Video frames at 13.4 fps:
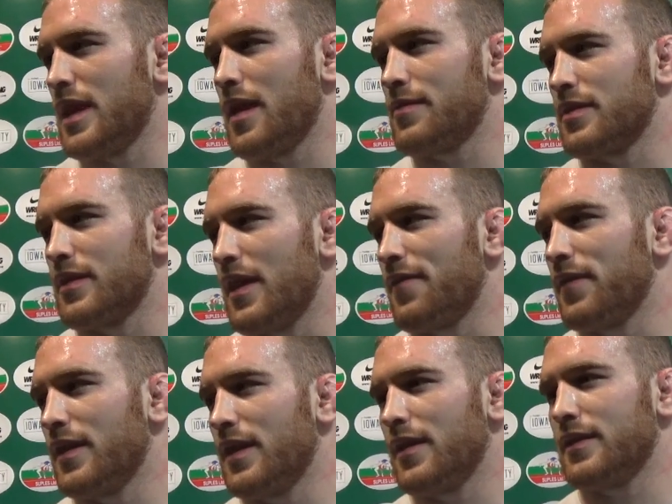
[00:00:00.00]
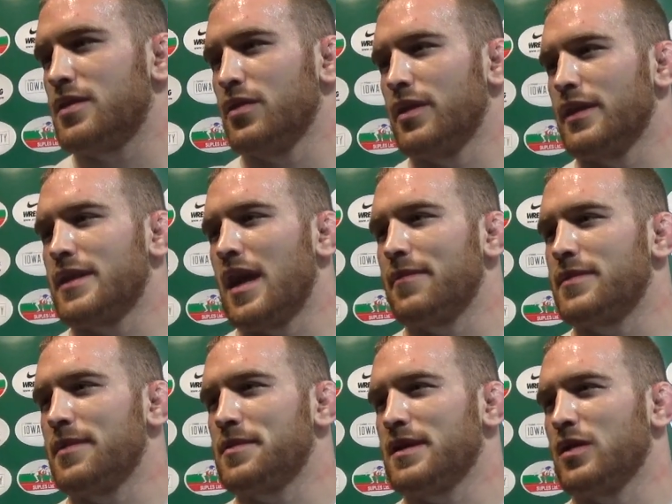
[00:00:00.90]
teams are definitely two of the top
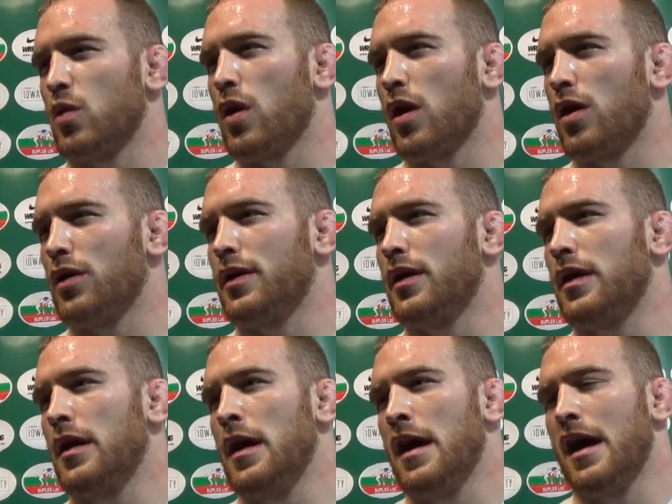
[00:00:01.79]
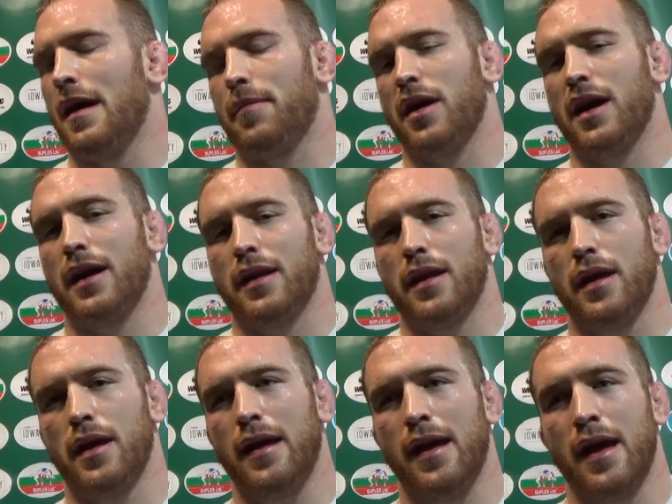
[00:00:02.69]
teams in the world, but
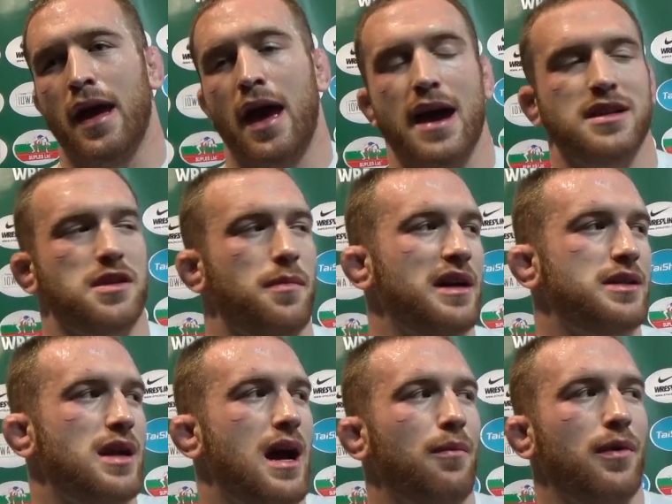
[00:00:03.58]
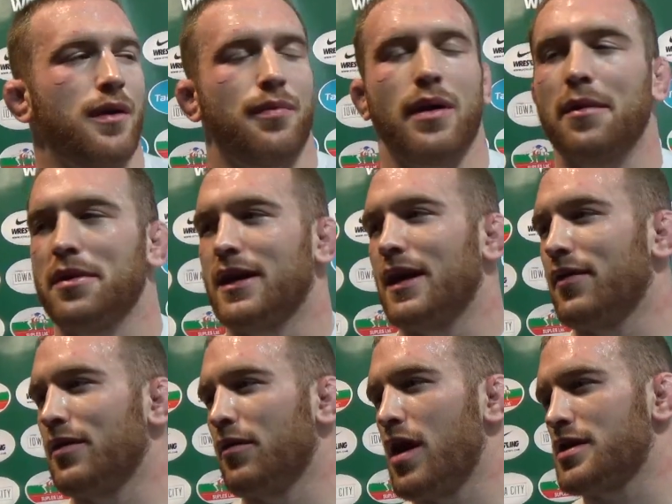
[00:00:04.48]
Azerbaijan would have probably
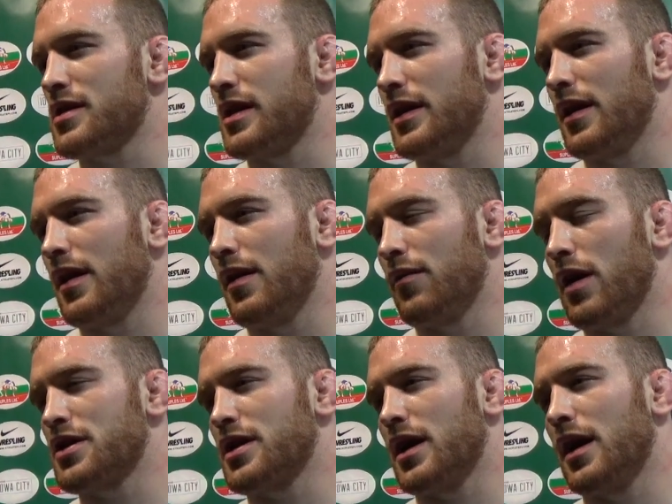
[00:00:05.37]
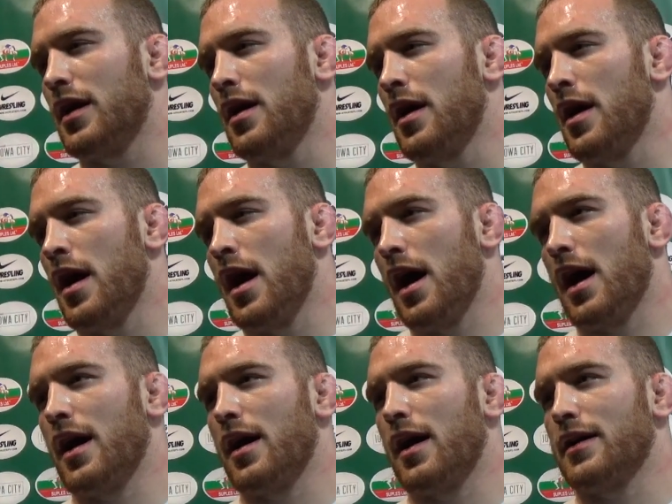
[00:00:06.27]
given Russia
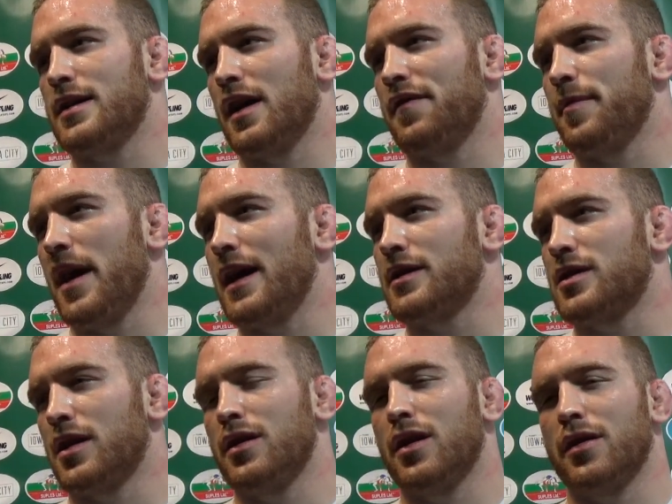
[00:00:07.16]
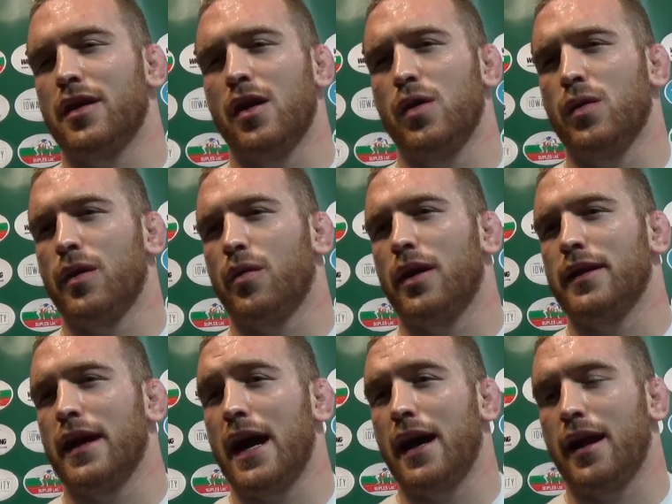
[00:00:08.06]
a tough match, so you don't know who would have won
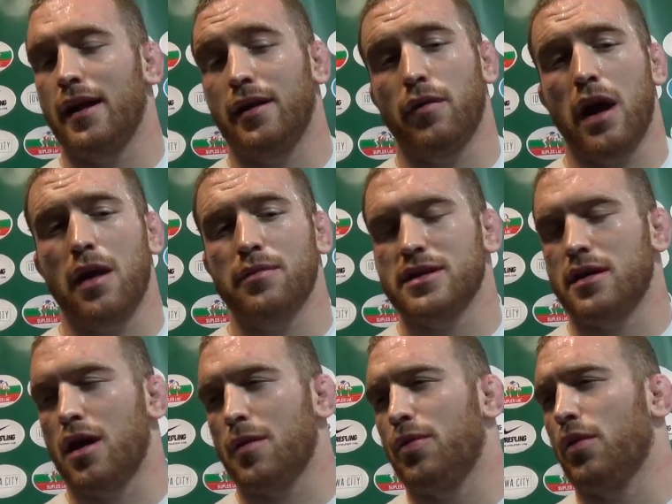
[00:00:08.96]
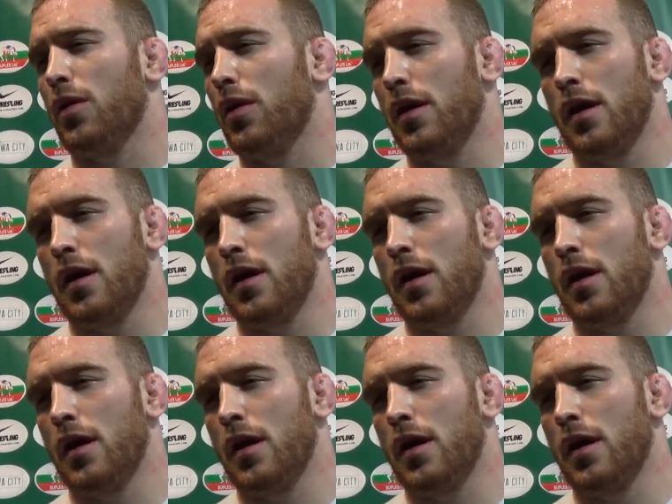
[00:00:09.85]
that. And Iran was in our pool,